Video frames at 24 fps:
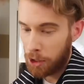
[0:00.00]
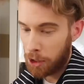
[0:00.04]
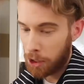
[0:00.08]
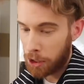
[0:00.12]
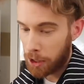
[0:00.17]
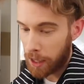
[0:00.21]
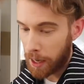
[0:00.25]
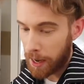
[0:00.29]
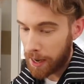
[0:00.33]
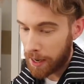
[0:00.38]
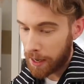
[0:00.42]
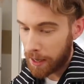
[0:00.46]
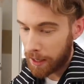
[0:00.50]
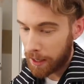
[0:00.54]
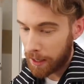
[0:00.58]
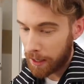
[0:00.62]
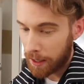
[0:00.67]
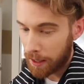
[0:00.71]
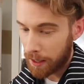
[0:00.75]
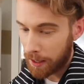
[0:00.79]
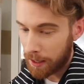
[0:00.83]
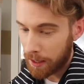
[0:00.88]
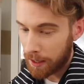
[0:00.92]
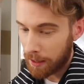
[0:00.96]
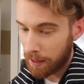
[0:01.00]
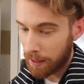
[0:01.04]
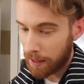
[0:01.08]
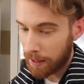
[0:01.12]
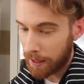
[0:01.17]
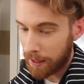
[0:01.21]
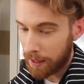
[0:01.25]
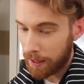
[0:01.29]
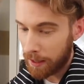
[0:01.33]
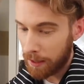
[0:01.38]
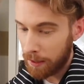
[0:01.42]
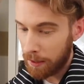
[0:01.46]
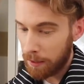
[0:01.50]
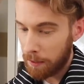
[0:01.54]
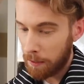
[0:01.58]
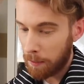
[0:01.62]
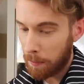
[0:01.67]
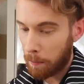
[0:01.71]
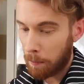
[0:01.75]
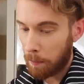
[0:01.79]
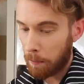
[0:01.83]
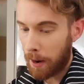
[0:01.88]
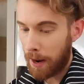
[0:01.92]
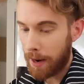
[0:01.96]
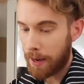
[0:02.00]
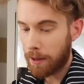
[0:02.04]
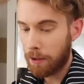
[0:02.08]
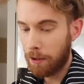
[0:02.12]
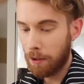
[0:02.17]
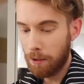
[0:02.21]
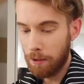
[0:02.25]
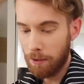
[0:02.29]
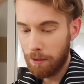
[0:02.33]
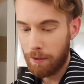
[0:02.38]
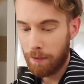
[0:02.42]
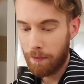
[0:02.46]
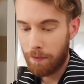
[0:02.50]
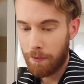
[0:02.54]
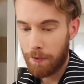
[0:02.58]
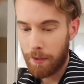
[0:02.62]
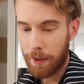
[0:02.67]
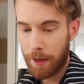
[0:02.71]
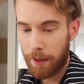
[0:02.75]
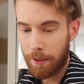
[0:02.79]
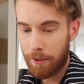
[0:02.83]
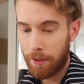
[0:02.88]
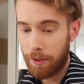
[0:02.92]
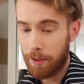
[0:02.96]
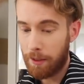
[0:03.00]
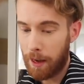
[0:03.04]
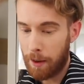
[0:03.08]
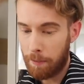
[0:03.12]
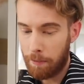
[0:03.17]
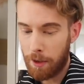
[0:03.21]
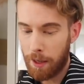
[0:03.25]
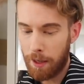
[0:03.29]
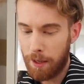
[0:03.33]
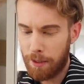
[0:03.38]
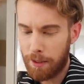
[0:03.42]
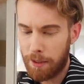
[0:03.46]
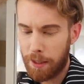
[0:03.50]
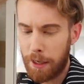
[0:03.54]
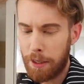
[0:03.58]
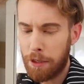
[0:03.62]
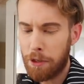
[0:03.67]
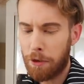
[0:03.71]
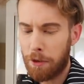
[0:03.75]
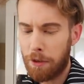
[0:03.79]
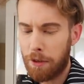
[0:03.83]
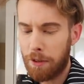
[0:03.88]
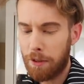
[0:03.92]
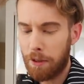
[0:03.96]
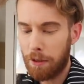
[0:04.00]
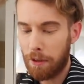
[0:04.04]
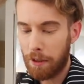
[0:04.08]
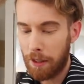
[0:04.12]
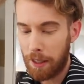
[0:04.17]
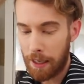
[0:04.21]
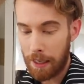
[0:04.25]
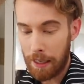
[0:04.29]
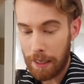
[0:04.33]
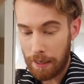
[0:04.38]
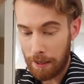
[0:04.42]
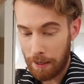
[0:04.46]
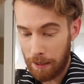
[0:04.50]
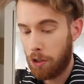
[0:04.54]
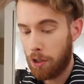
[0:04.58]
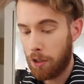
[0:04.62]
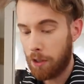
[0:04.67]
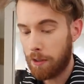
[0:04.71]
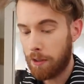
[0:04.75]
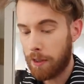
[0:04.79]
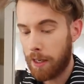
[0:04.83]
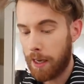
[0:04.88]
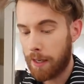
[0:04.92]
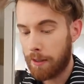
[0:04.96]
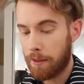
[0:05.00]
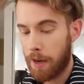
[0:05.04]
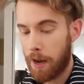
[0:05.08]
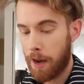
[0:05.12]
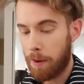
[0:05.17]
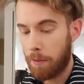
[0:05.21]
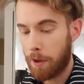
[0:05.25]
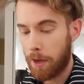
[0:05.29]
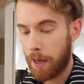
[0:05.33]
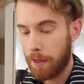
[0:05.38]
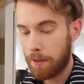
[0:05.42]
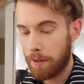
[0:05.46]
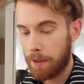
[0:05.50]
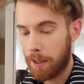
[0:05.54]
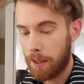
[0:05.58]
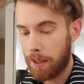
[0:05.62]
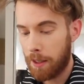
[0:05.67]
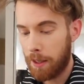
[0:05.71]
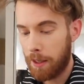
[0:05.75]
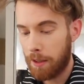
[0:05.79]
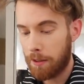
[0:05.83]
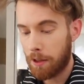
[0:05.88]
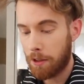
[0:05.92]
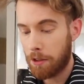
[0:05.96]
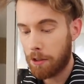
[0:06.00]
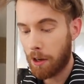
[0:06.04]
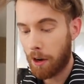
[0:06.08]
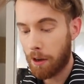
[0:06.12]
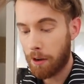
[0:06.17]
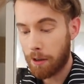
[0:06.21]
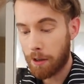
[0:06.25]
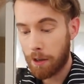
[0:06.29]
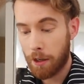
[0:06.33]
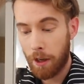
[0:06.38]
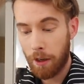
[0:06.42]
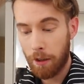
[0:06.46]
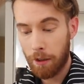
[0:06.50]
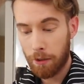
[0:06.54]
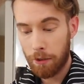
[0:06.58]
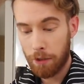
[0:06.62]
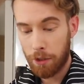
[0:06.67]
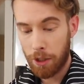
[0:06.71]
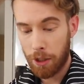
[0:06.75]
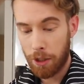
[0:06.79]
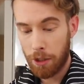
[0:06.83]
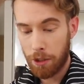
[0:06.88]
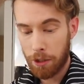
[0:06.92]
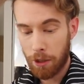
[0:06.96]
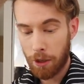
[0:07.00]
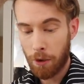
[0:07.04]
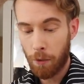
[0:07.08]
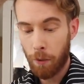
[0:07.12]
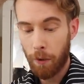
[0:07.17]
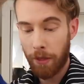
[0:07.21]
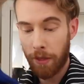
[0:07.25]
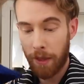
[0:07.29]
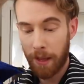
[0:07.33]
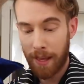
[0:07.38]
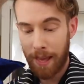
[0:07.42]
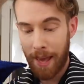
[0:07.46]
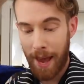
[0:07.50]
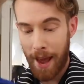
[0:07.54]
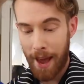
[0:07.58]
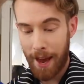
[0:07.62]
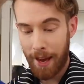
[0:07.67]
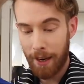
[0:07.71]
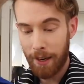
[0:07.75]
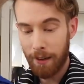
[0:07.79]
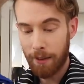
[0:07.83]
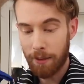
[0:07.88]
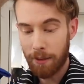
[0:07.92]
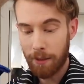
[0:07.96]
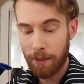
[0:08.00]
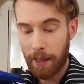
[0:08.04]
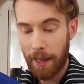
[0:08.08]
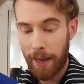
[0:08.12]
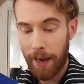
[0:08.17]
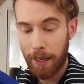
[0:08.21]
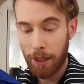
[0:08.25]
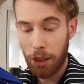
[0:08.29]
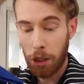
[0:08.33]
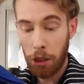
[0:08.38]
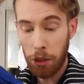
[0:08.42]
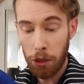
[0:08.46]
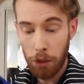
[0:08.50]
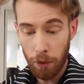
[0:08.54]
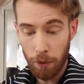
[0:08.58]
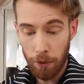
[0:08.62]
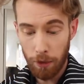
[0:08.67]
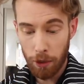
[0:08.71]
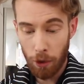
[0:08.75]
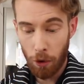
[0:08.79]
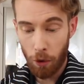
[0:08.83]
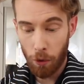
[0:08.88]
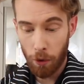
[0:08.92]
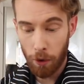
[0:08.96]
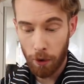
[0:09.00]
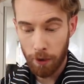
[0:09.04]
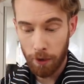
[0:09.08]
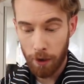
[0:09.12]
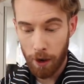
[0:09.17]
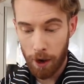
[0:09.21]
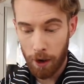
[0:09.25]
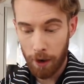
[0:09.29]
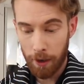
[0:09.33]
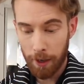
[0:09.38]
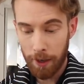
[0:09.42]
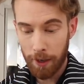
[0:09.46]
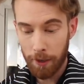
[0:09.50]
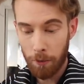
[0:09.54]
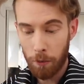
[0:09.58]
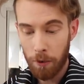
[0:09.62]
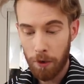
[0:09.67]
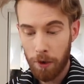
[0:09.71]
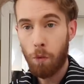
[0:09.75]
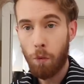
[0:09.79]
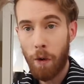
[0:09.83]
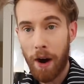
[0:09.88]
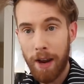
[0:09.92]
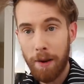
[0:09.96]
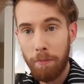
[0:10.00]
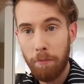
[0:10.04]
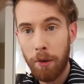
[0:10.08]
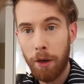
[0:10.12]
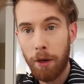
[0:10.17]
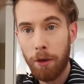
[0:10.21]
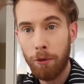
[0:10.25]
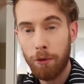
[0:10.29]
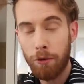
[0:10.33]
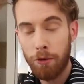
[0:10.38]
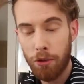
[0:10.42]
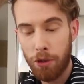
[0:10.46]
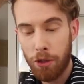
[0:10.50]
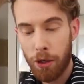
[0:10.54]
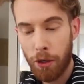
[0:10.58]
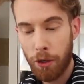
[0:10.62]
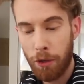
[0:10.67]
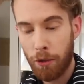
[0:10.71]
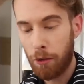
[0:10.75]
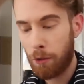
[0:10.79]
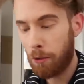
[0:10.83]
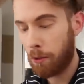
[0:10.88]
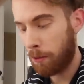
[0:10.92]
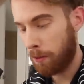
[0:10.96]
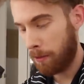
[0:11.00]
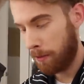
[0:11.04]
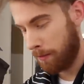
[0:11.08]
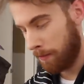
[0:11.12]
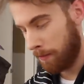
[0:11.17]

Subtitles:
Shay Lynn? Michael? I'm gonna say you're in the lead. She says, I'm guessing it's a dark colored t-shirt with a cat slash unicorn on it. Rainbows too.